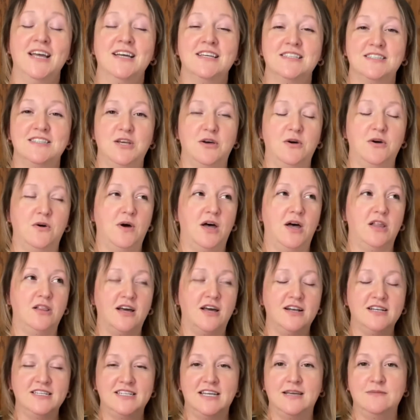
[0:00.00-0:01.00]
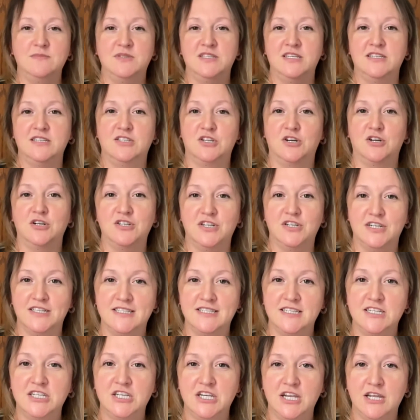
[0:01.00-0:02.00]
So a lot of times they start
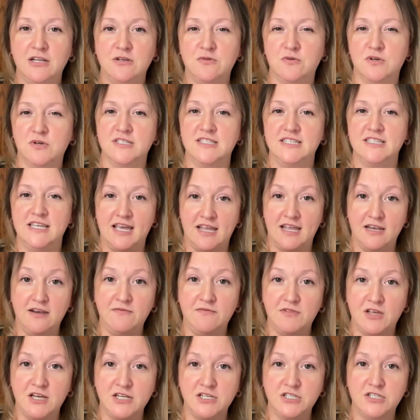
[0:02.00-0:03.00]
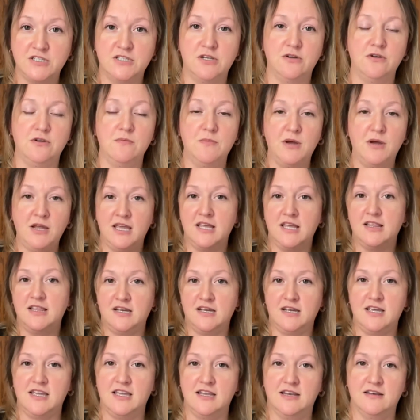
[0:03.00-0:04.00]
transitioning towards the end of lunch, so you might get
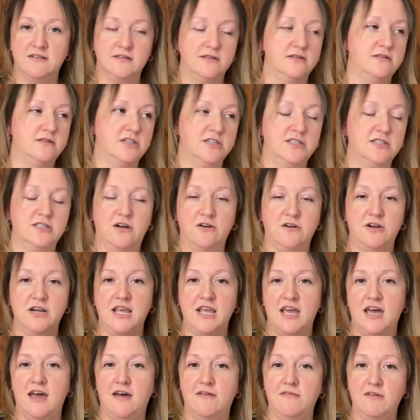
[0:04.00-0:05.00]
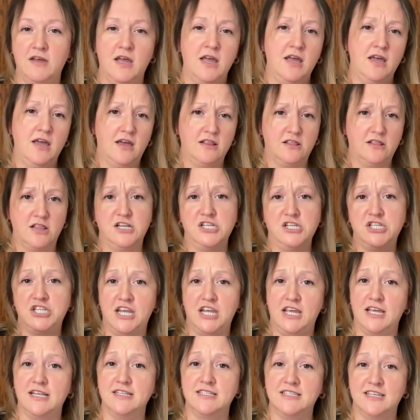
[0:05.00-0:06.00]
lucky and just already have lunch
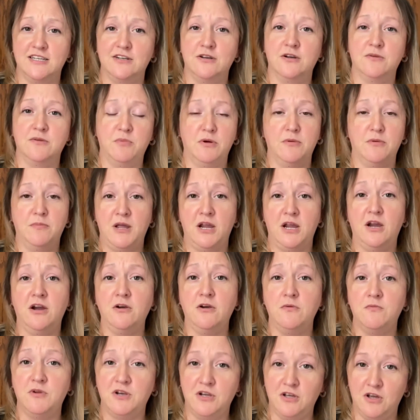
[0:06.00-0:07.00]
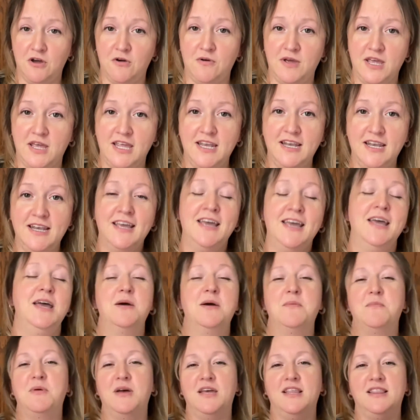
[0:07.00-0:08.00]
and dinner prepared when you go in.
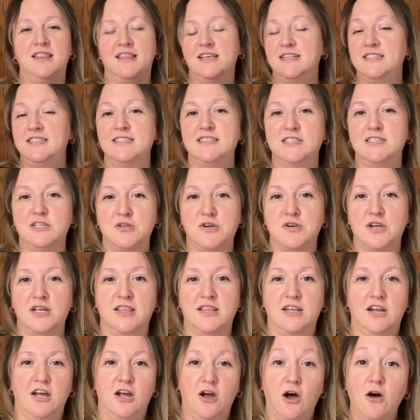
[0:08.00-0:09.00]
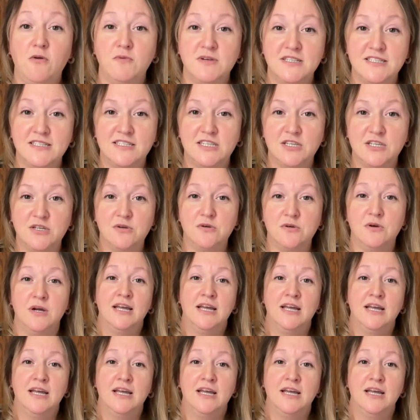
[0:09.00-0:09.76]
But this is a trick that I always do.